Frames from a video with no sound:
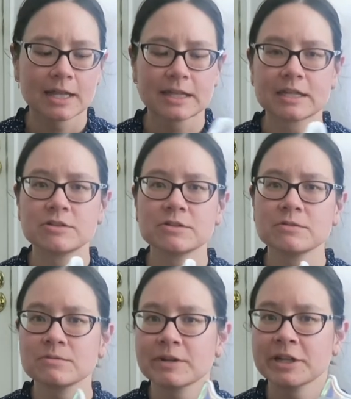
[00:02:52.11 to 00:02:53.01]
They do
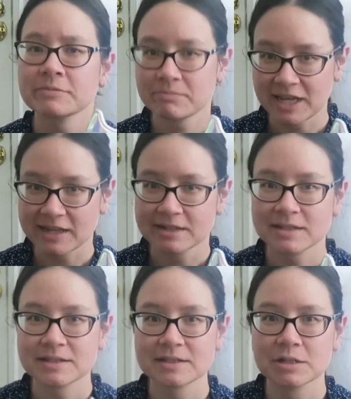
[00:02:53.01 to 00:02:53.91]
run big,
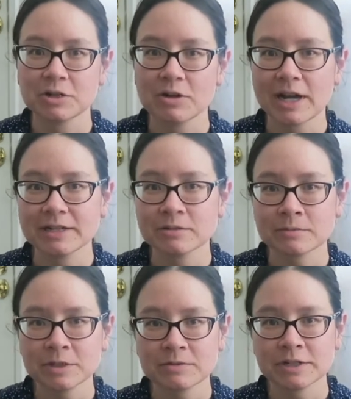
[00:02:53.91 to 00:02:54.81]
so I
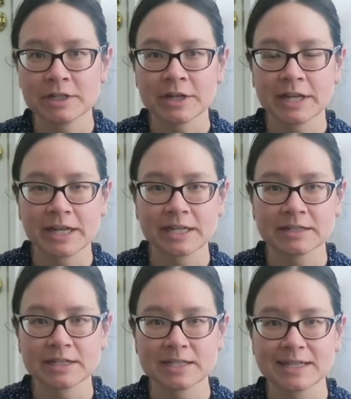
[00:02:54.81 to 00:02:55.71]
normally wear a
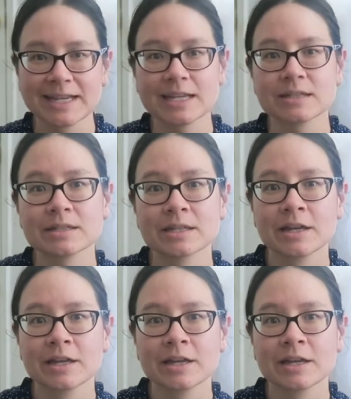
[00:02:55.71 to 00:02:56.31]
size eight.